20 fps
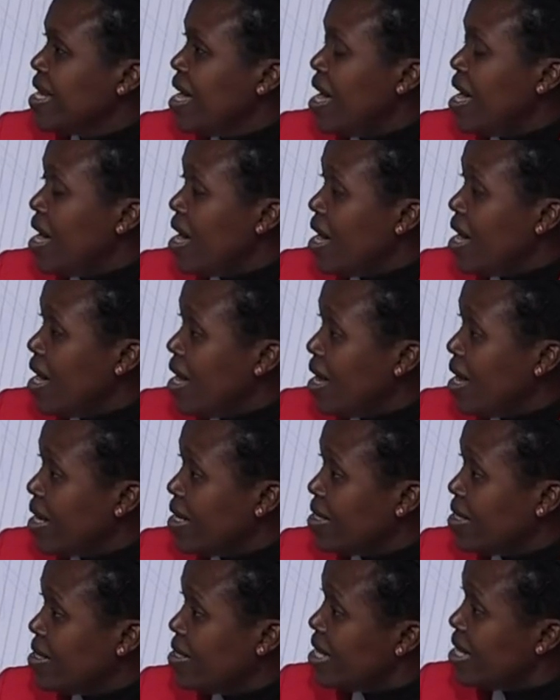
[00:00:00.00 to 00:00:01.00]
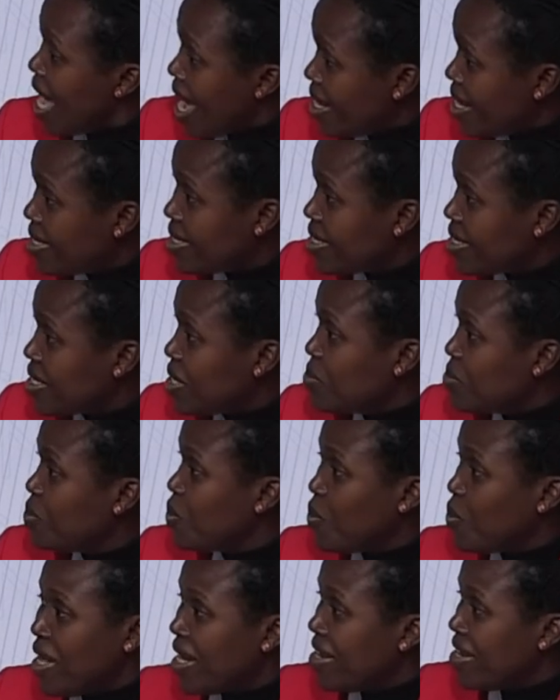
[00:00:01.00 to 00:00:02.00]
a nice
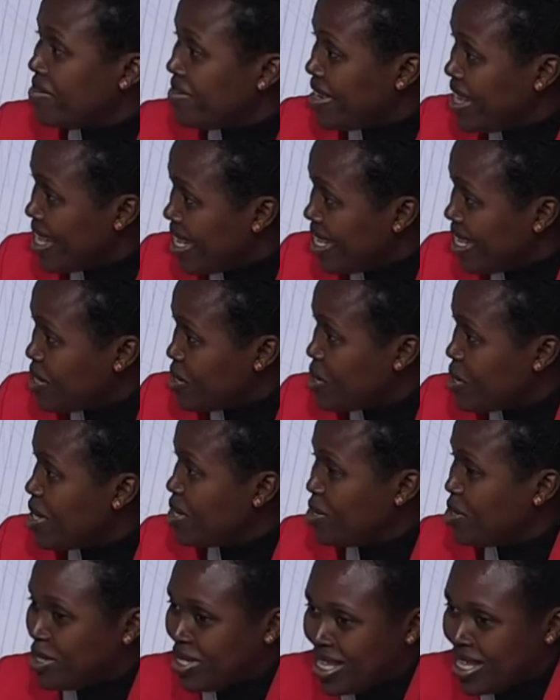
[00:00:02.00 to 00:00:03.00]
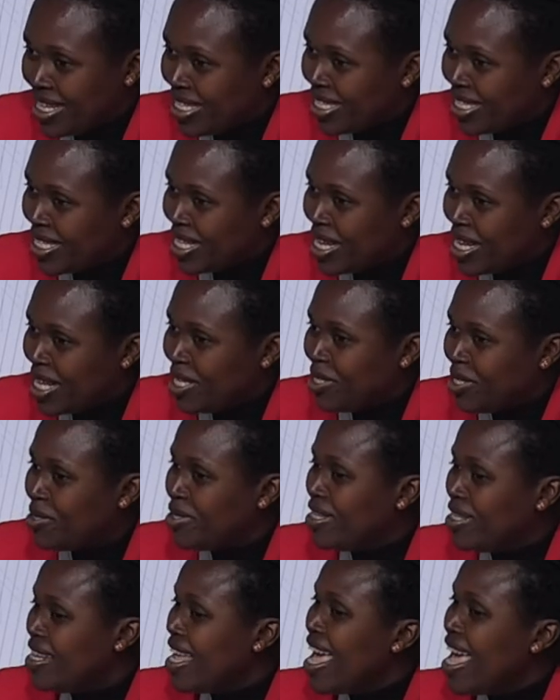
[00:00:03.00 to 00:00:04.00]
trip wherever your
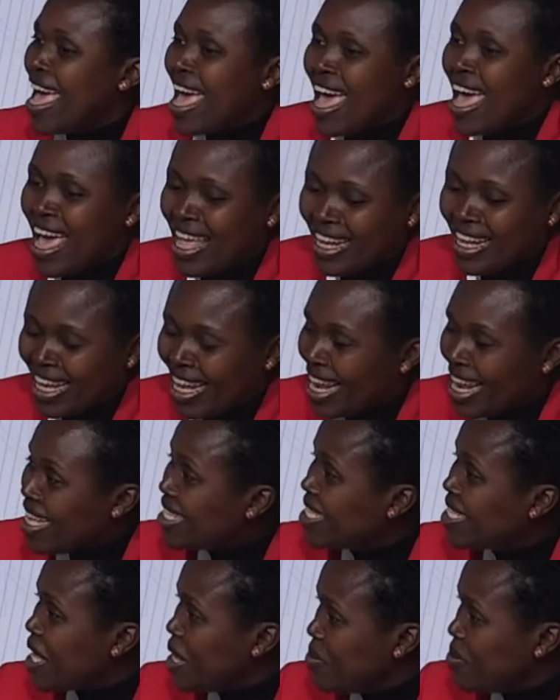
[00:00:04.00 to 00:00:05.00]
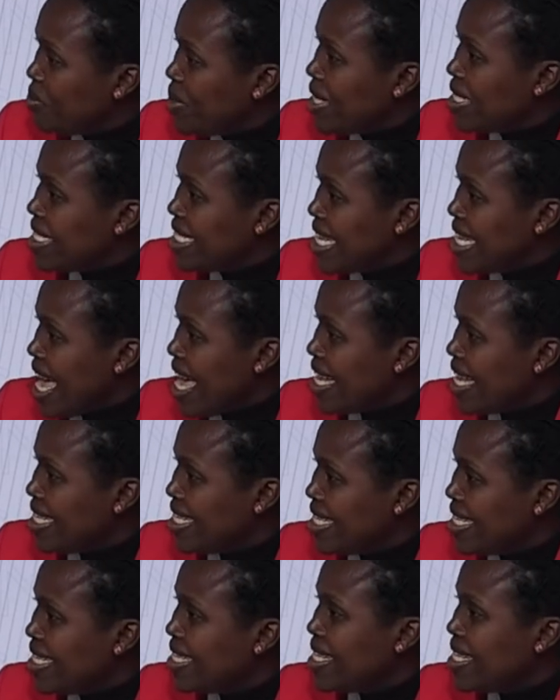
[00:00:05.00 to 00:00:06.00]
destination, and let's keep in
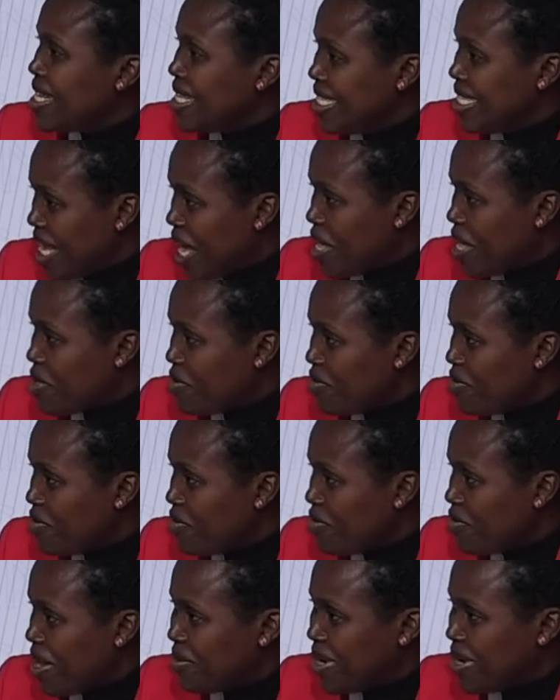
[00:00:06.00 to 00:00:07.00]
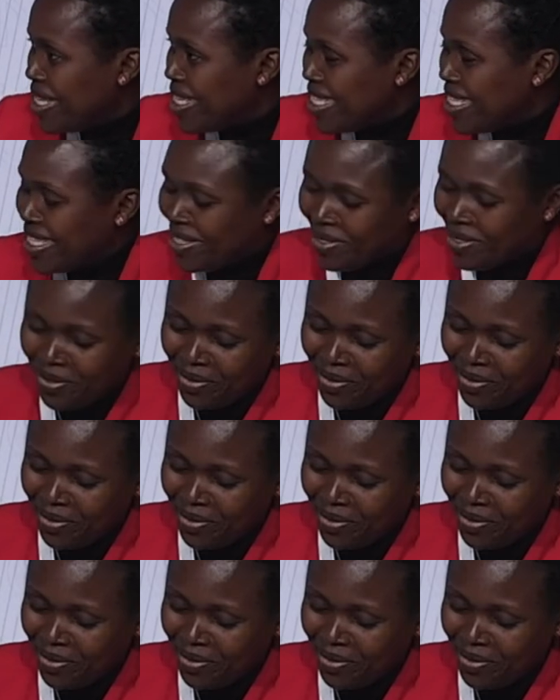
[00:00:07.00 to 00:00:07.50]
touch. Thank you very much.